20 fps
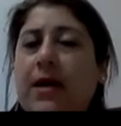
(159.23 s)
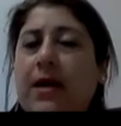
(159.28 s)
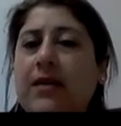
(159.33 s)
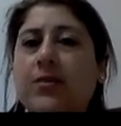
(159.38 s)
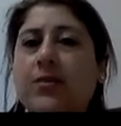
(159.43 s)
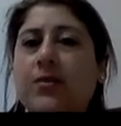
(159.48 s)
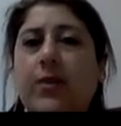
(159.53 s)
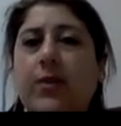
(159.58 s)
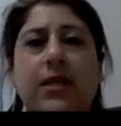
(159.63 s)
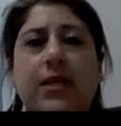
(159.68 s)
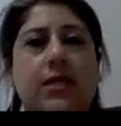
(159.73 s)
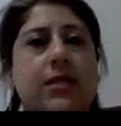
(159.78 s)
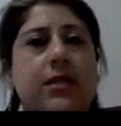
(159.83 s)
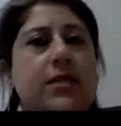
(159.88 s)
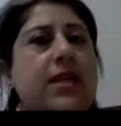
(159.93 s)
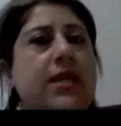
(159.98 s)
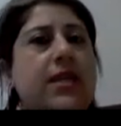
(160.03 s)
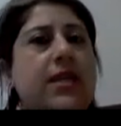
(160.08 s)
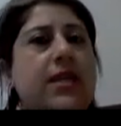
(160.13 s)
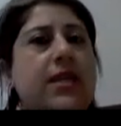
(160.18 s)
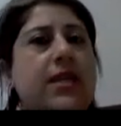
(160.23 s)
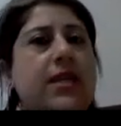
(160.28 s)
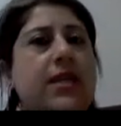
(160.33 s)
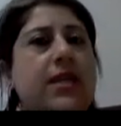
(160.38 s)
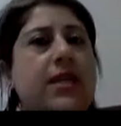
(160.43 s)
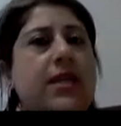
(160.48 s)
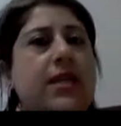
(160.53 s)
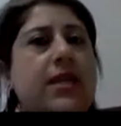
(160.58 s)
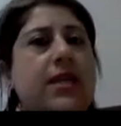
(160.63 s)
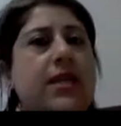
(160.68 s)
we can say
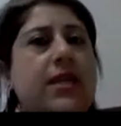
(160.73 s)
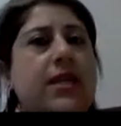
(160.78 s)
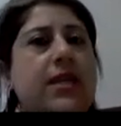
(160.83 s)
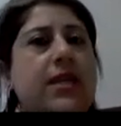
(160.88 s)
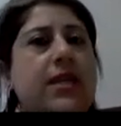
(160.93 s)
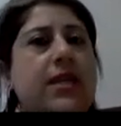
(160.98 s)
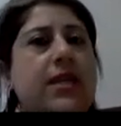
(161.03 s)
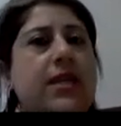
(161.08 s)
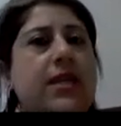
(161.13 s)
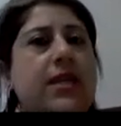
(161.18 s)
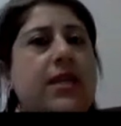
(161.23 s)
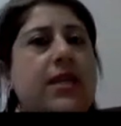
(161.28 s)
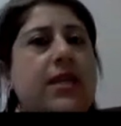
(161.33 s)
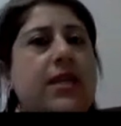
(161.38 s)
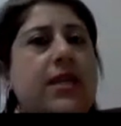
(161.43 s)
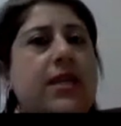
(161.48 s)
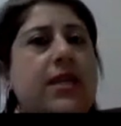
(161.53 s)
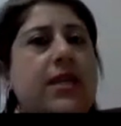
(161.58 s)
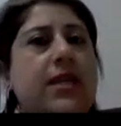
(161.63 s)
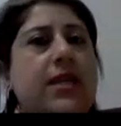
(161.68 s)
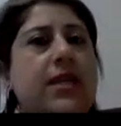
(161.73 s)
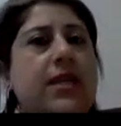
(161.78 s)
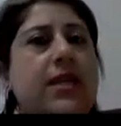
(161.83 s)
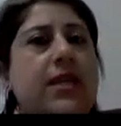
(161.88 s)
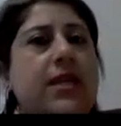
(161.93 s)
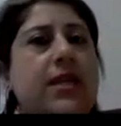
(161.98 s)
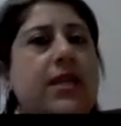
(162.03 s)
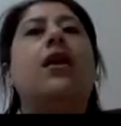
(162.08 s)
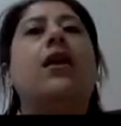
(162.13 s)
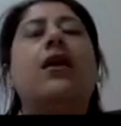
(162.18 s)
shove it or I
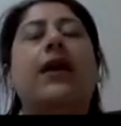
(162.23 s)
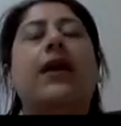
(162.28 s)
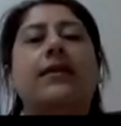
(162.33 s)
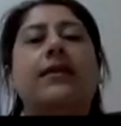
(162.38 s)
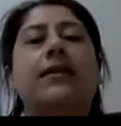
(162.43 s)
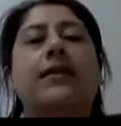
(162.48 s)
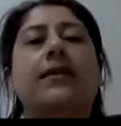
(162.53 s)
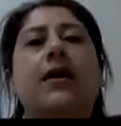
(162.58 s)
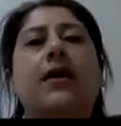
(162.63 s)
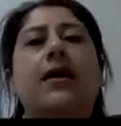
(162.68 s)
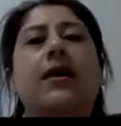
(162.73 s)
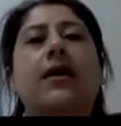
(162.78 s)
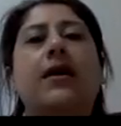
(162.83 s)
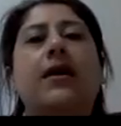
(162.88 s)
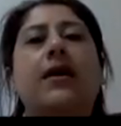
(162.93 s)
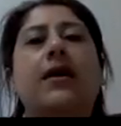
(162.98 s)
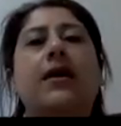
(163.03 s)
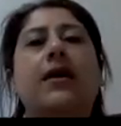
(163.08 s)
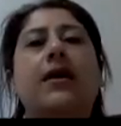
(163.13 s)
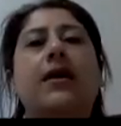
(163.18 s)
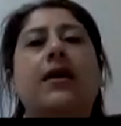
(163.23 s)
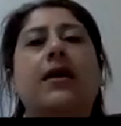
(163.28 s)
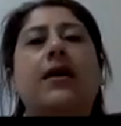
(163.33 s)
respectfully decline.